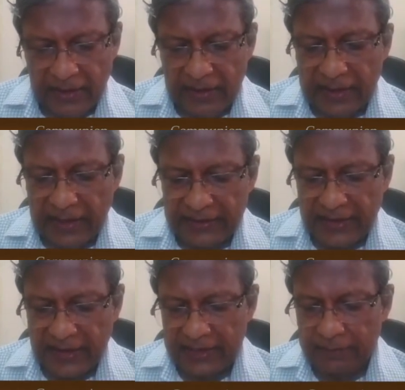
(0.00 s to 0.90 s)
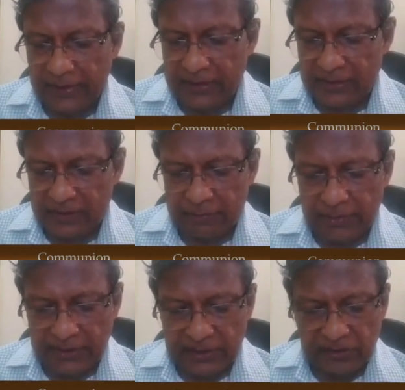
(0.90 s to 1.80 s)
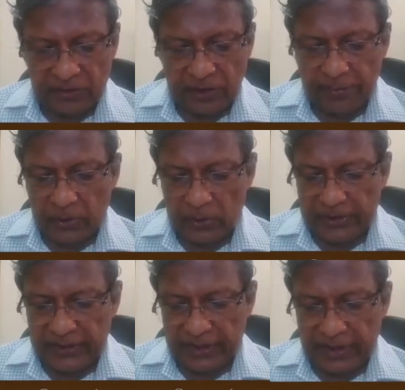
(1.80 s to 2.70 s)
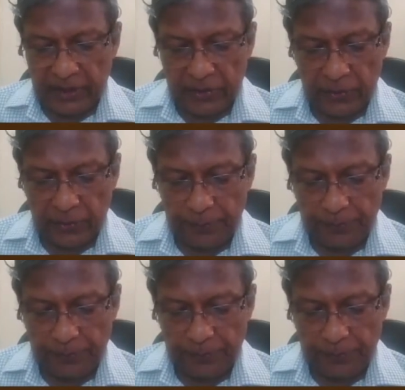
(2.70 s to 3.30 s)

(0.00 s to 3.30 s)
Let the elements be distributed now.